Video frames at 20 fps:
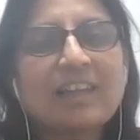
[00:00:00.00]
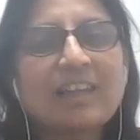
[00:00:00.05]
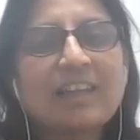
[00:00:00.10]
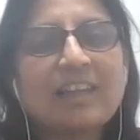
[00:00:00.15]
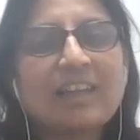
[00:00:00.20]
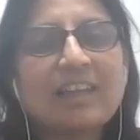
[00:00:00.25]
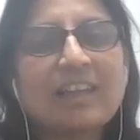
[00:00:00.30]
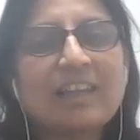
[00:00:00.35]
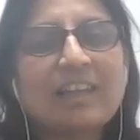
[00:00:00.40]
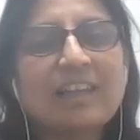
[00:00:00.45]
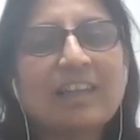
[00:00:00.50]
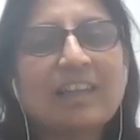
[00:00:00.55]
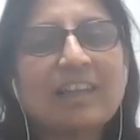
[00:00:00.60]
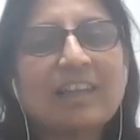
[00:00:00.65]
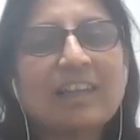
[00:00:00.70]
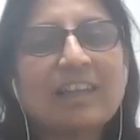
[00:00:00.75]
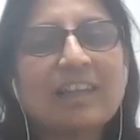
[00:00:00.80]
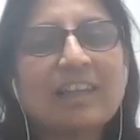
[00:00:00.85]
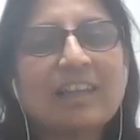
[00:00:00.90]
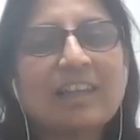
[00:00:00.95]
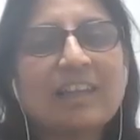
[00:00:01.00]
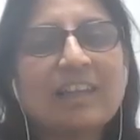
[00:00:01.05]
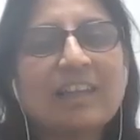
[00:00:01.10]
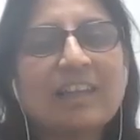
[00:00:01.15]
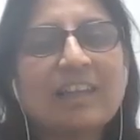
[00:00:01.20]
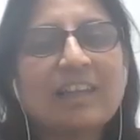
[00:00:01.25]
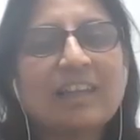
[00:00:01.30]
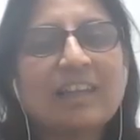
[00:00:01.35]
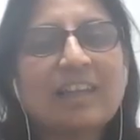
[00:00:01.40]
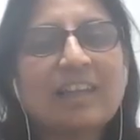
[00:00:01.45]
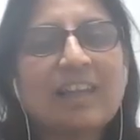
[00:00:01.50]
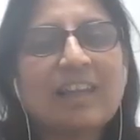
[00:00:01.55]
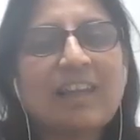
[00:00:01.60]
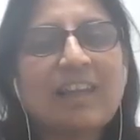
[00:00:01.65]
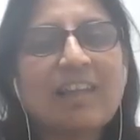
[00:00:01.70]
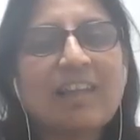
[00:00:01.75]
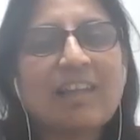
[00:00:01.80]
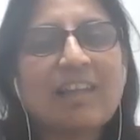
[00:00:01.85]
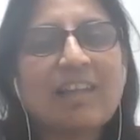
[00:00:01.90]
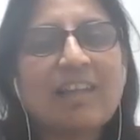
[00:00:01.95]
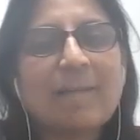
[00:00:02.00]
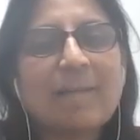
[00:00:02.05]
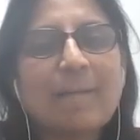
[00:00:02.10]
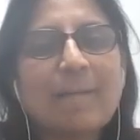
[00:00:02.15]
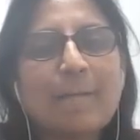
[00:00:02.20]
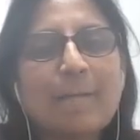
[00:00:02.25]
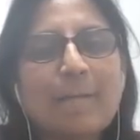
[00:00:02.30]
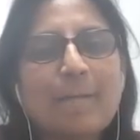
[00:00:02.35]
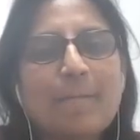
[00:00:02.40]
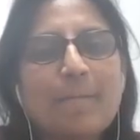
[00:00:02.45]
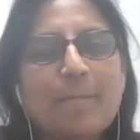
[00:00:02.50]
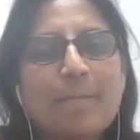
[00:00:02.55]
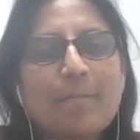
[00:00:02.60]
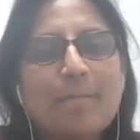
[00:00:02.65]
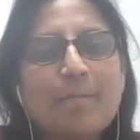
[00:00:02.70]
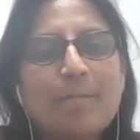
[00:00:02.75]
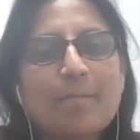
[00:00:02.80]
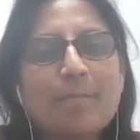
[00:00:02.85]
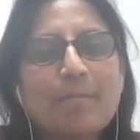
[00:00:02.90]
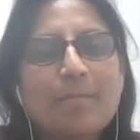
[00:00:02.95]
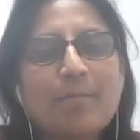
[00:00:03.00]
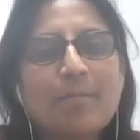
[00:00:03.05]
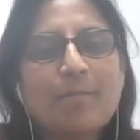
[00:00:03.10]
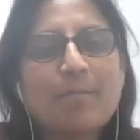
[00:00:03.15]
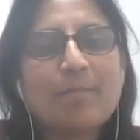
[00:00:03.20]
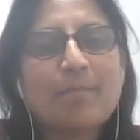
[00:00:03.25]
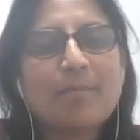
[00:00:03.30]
The person shown says nothing.